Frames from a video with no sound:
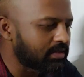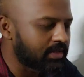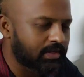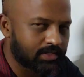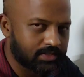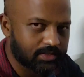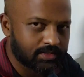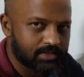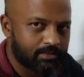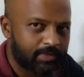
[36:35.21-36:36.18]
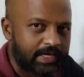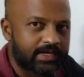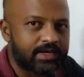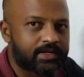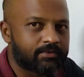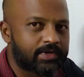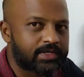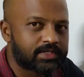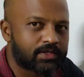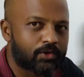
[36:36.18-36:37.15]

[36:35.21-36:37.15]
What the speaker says: serious medical intervention,